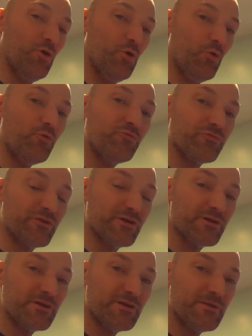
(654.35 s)

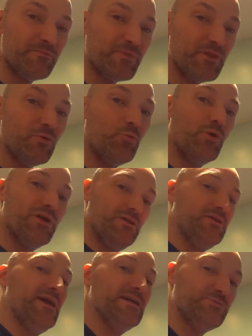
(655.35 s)
over what it
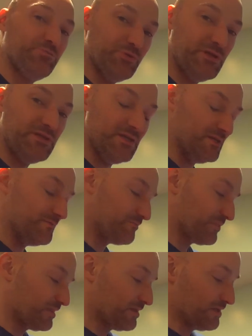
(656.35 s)
last printed.
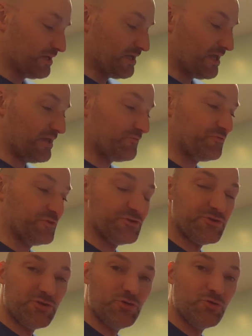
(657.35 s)
If you're
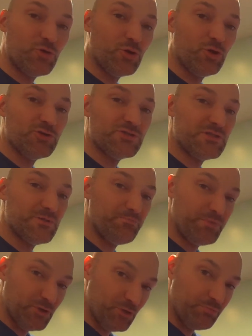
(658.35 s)
too close to the
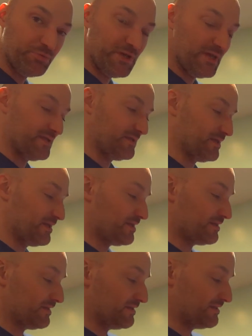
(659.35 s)
build plate,
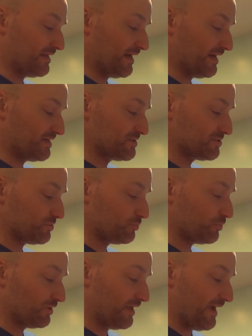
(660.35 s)
the nozzle
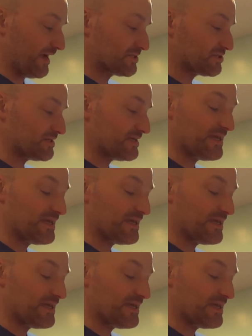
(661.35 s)
will actually